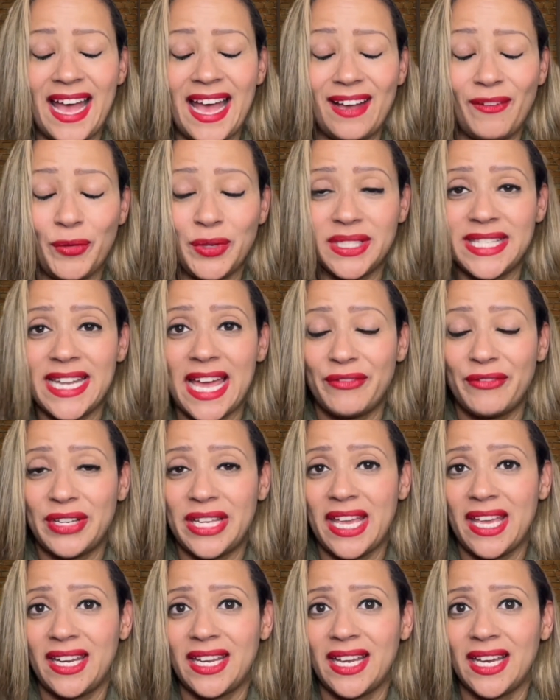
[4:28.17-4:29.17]
was
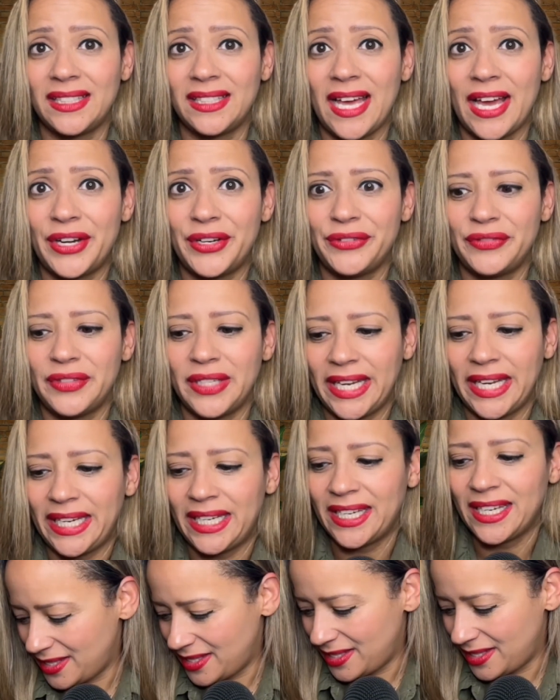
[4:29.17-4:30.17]
navigating a lot of like
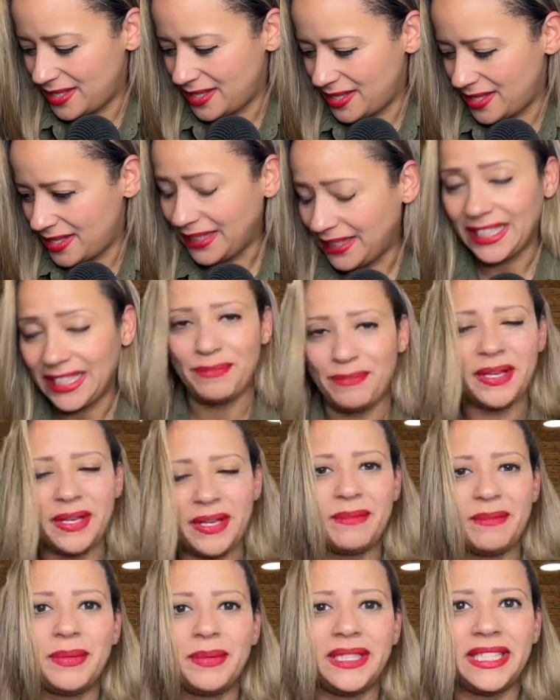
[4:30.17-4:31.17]

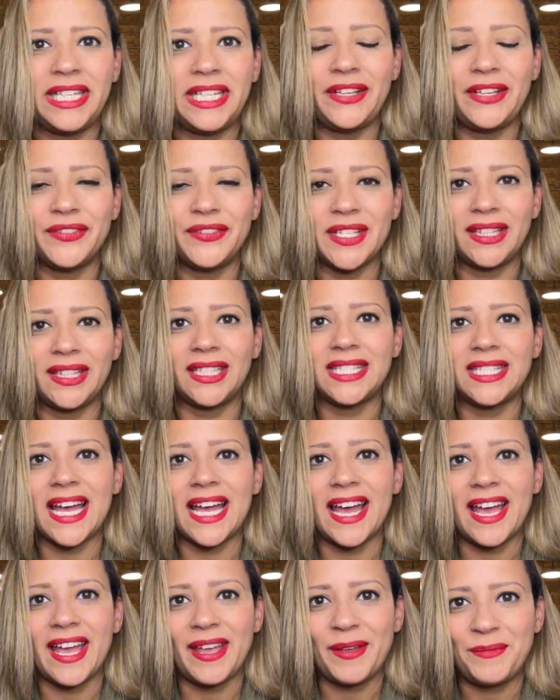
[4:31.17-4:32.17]
limiting beliefs at the
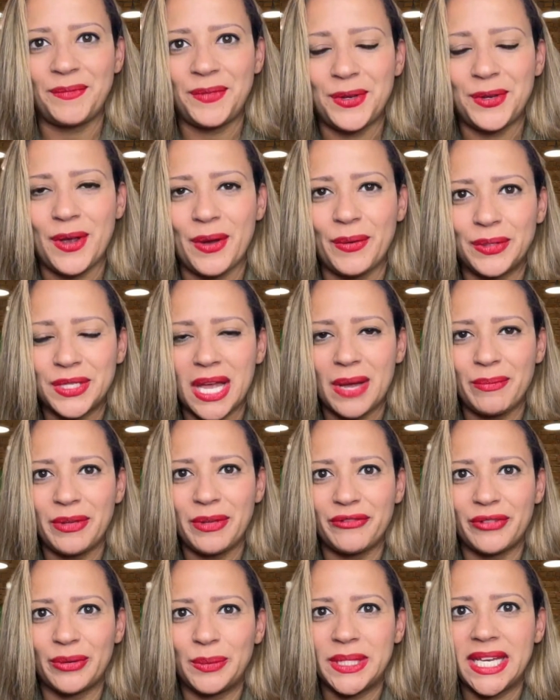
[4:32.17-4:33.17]
time. I was coming
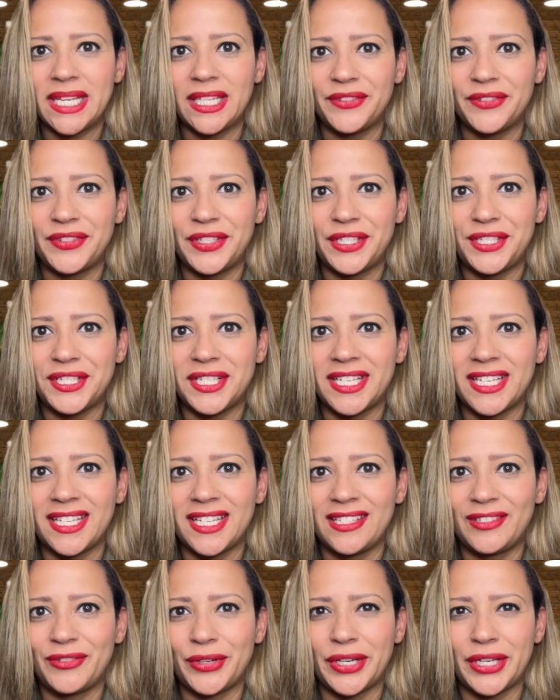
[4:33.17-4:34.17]
from
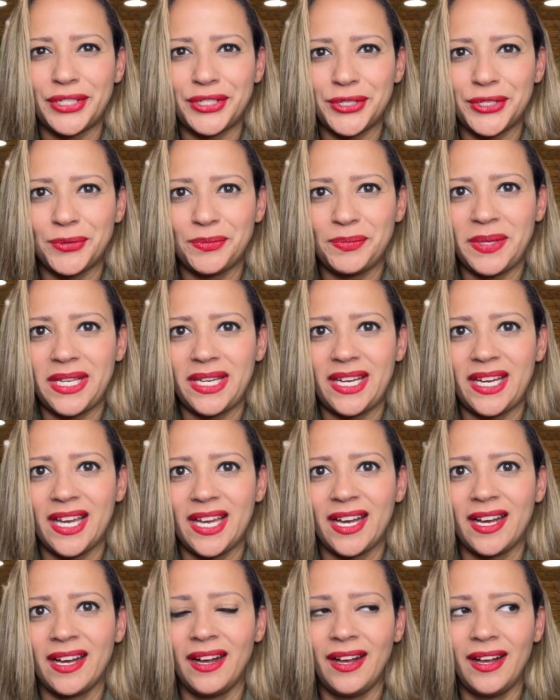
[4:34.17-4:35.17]
television, traditional
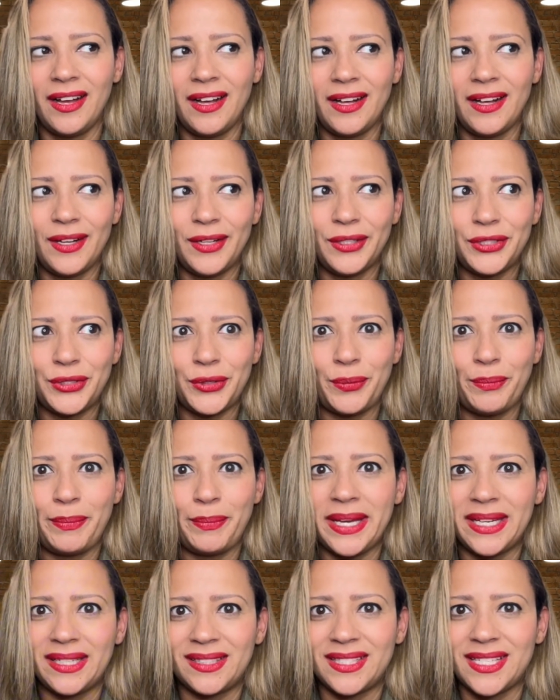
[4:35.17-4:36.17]
media to
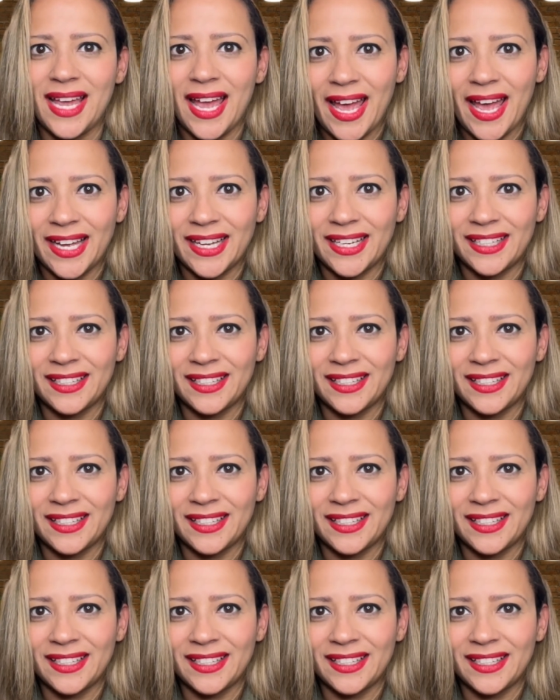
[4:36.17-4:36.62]
big tech,